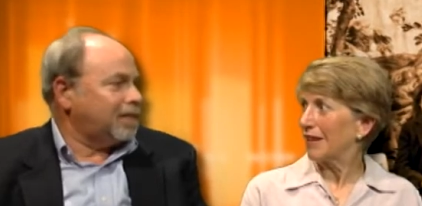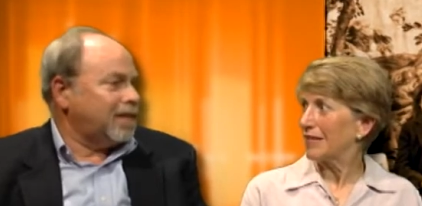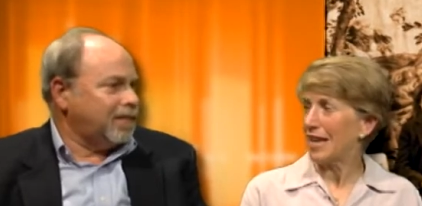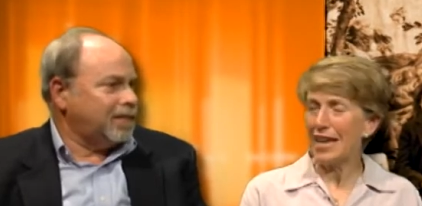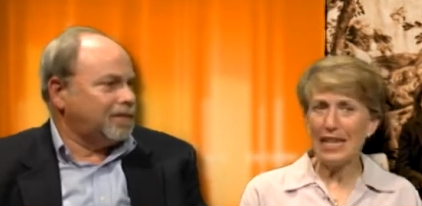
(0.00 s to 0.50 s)

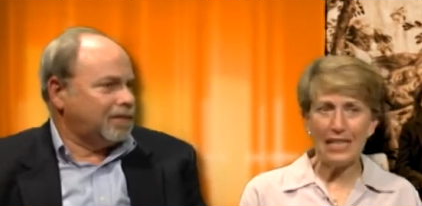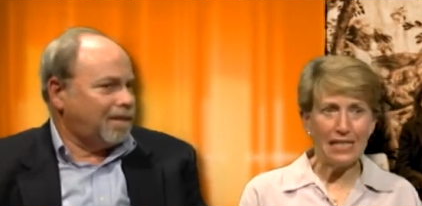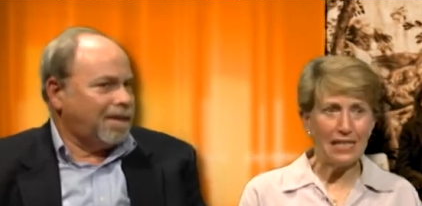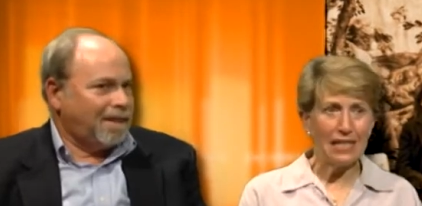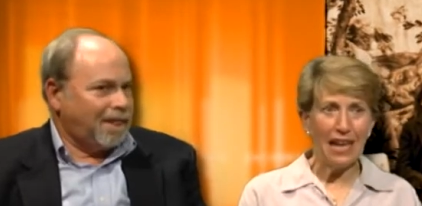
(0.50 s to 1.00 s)
Speaker 1: 80s.
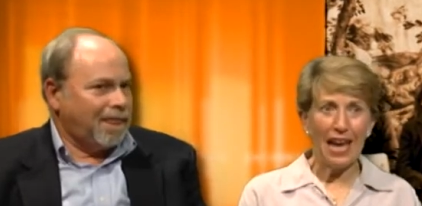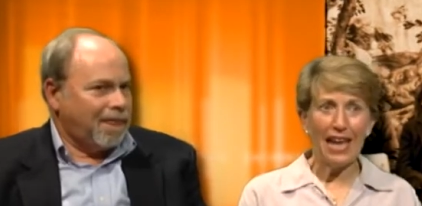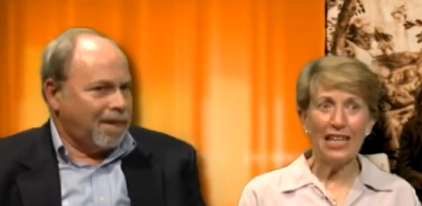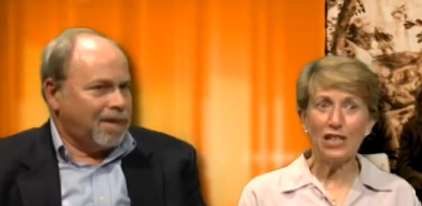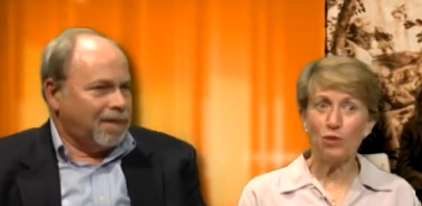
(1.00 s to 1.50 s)
80s and
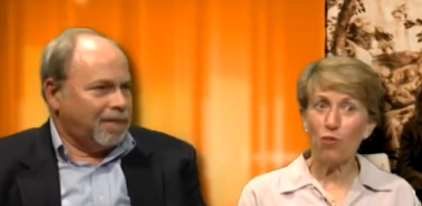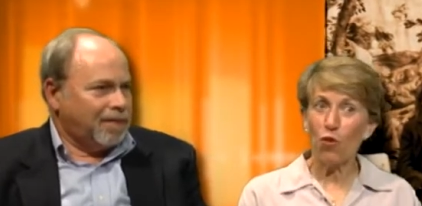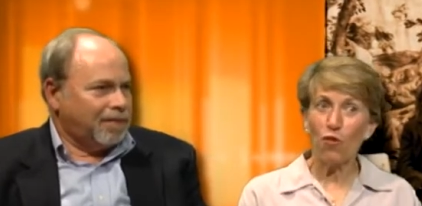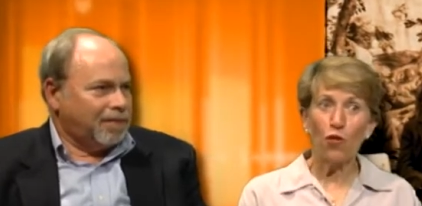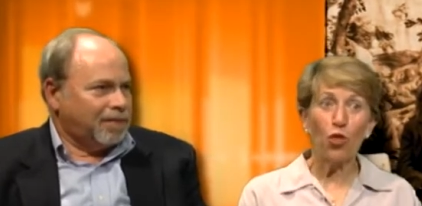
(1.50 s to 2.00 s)
he
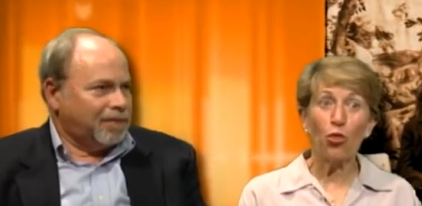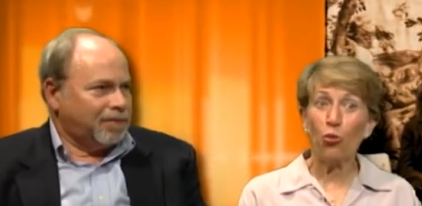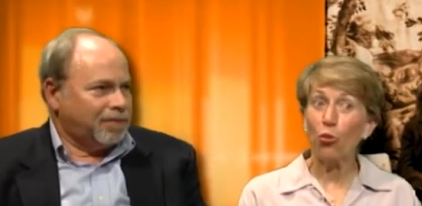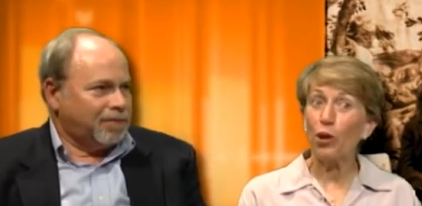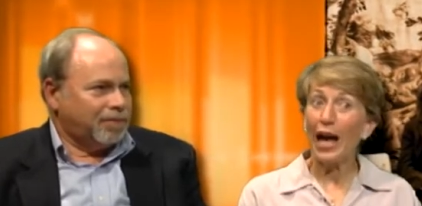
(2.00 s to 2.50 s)
spoke for
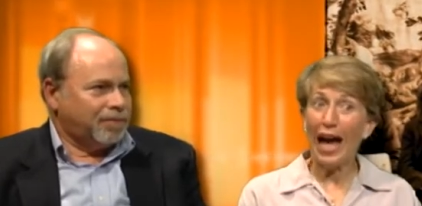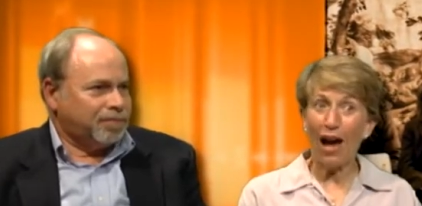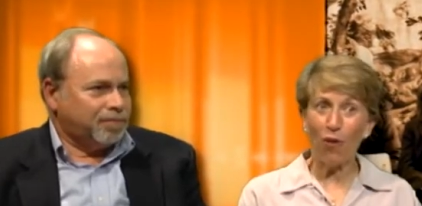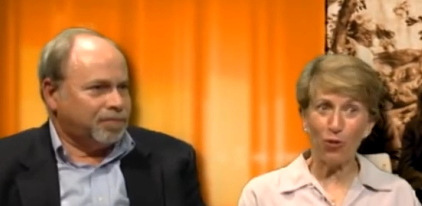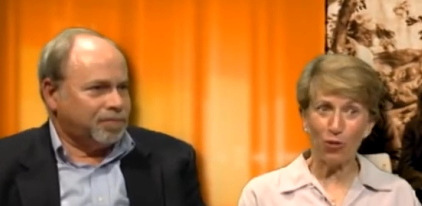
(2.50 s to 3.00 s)
three
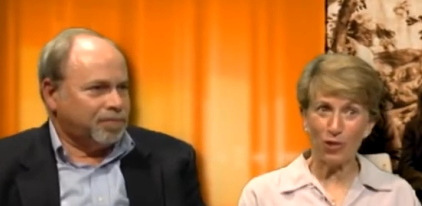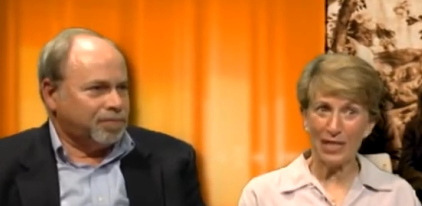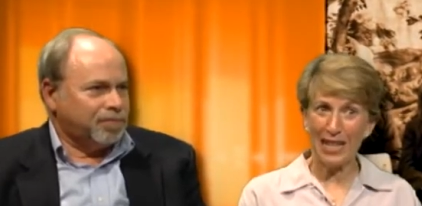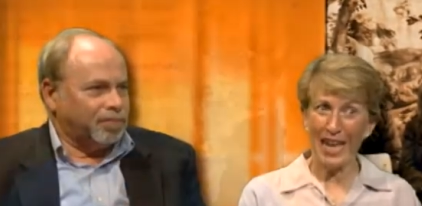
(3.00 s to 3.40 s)
hours.